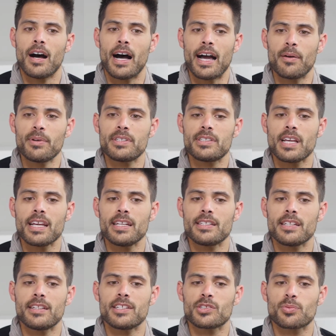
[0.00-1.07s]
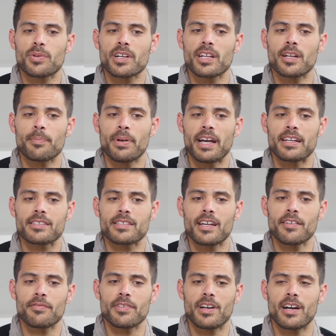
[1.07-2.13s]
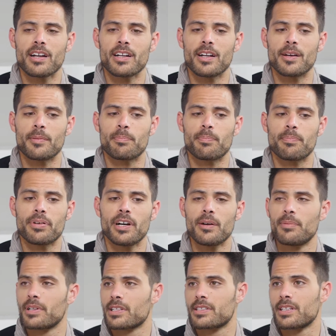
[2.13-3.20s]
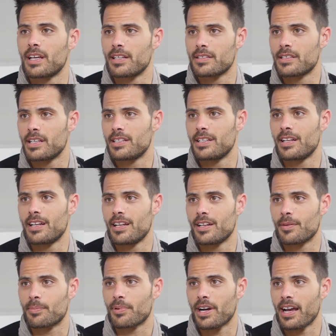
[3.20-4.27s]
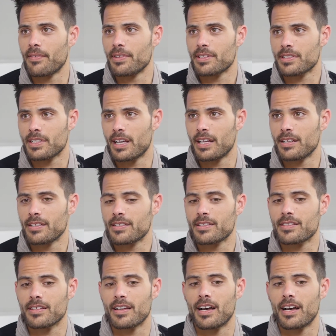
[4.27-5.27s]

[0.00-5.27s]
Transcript: I would say I did this work in a past life, not in a public sense. I did it in a private sense.